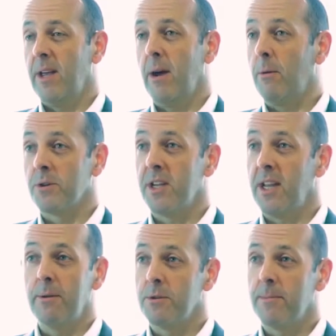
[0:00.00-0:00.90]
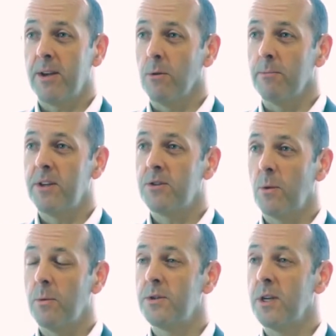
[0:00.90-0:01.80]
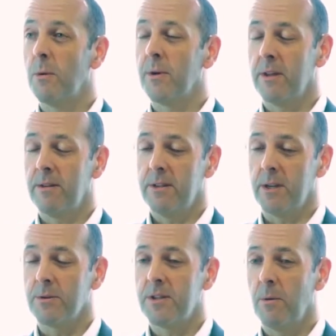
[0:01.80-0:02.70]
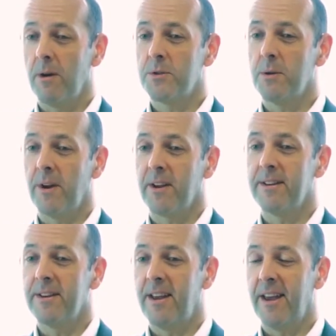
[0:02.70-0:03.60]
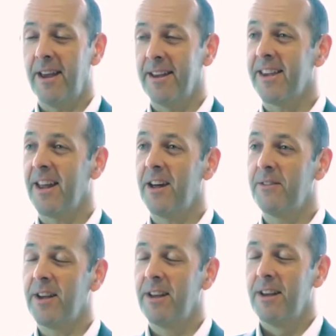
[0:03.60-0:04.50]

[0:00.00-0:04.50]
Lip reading: I was keen. It was a big company, so we'll see what we can, see what I can get out of it.